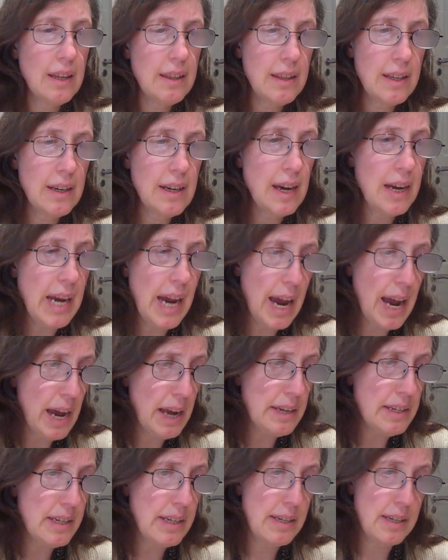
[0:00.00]
than I
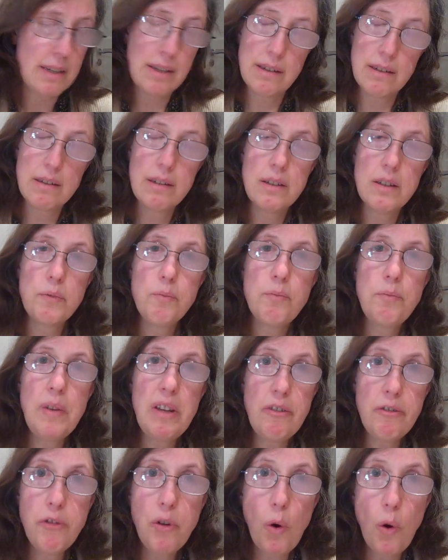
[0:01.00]
had
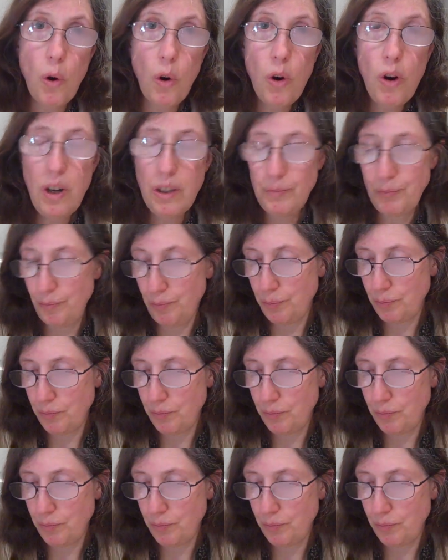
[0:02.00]
before.